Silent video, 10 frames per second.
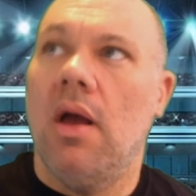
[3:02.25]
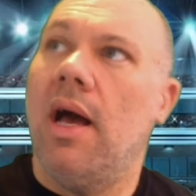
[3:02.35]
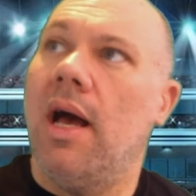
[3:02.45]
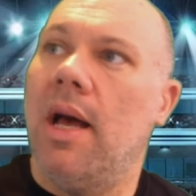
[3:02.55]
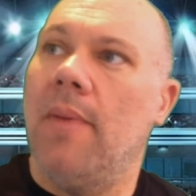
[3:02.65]

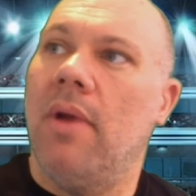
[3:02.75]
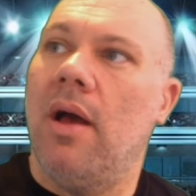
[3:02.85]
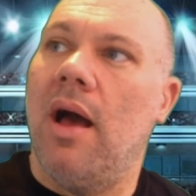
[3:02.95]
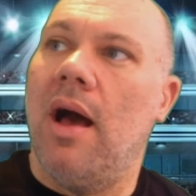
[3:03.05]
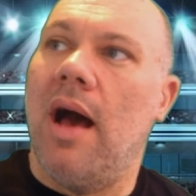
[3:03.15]

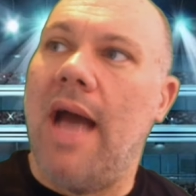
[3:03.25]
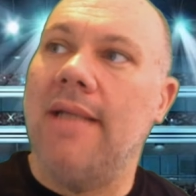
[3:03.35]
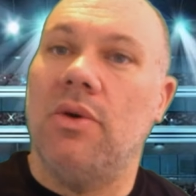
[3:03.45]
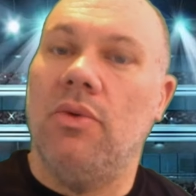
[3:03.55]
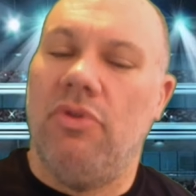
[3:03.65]
I
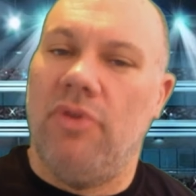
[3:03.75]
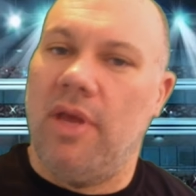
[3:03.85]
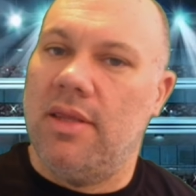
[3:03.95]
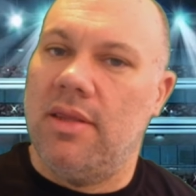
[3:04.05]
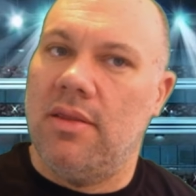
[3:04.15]
don't
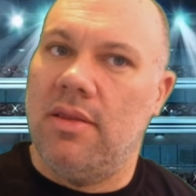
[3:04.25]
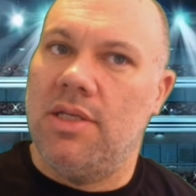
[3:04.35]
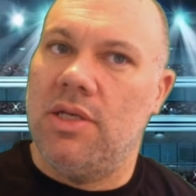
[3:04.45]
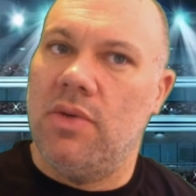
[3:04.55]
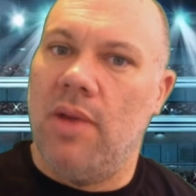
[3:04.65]
think the
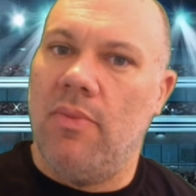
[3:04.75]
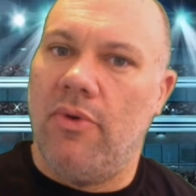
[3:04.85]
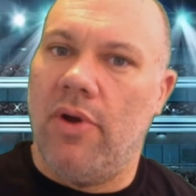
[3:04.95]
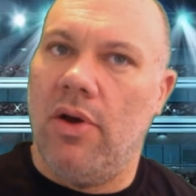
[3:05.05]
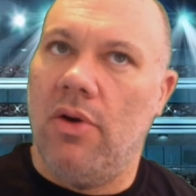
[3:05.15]
2N
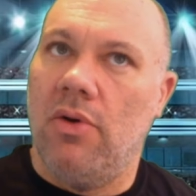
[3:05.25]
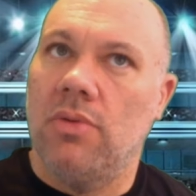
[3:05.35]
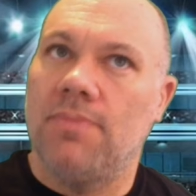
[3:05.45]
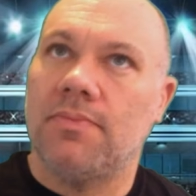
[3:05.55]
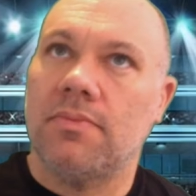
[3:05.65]

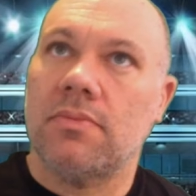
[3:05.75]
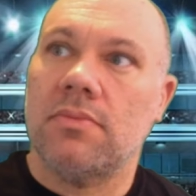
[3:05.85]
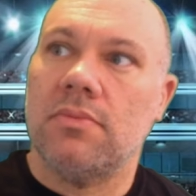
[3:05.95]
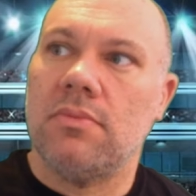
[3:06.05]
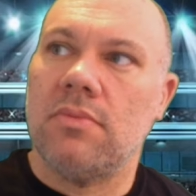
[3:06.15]
Pro
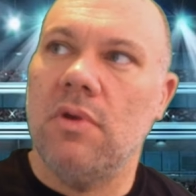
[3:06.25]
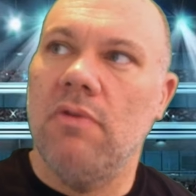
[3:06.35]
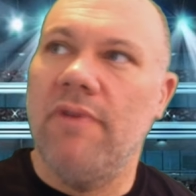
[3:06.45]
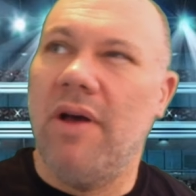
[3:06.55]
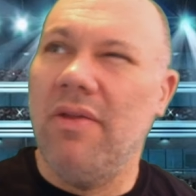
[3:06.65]

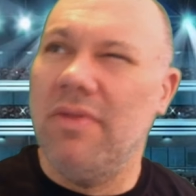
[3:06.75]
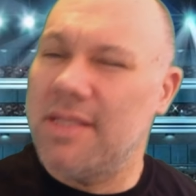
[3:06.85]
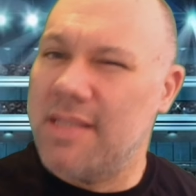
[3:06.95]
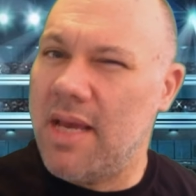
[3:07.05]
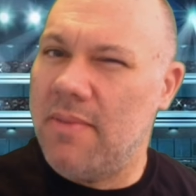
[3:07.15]
felt the
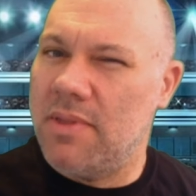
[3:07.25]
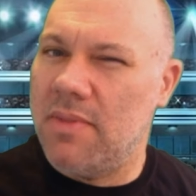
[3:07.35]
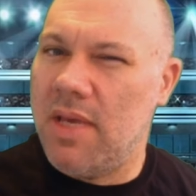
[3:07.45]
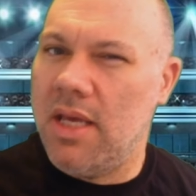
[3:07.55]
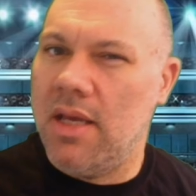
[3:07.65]
same to
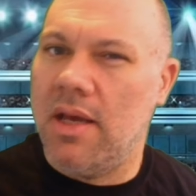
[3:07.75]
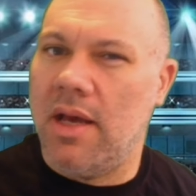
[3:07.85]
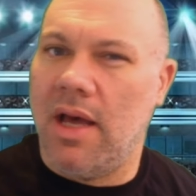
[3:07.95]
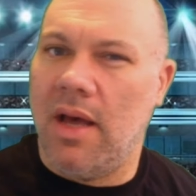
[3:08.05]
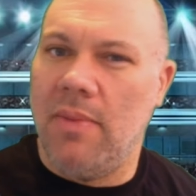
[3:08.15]
me,
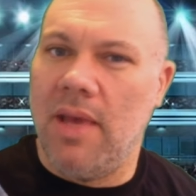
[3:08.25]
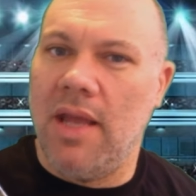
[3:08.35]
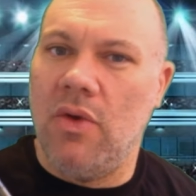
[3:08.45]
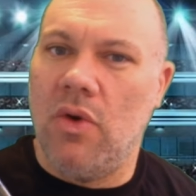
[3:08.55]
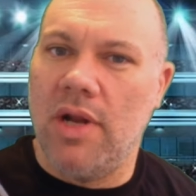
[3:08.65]

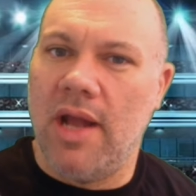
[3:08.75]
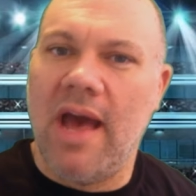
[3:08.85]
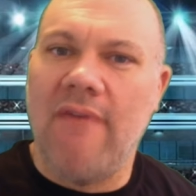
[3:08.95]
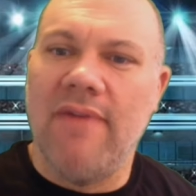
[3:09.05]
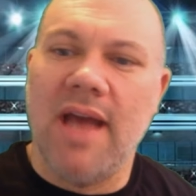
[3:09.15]
and nor did I
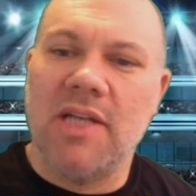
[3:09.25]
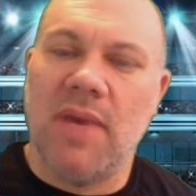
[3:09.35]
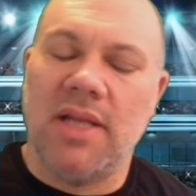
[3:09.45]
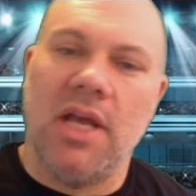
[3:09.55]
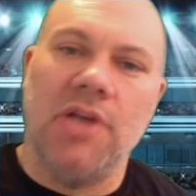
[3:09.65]
have the
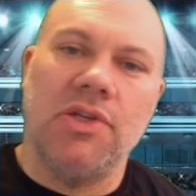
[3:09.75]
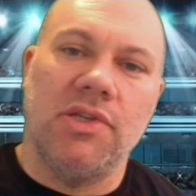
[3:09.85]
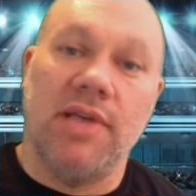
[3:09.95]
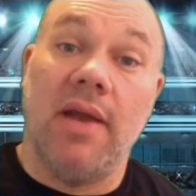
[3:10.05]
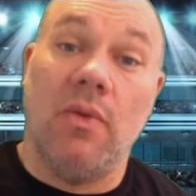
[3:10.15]

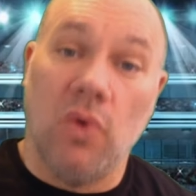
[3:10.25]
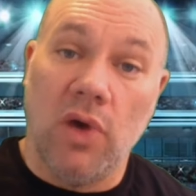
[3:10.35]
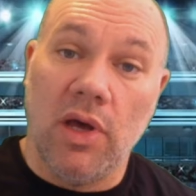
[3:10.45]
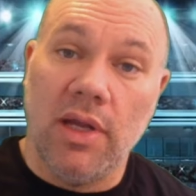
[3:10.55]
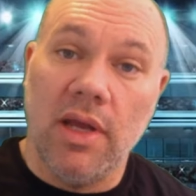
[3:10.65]
expectations that it
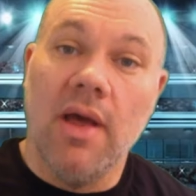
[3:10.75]
would.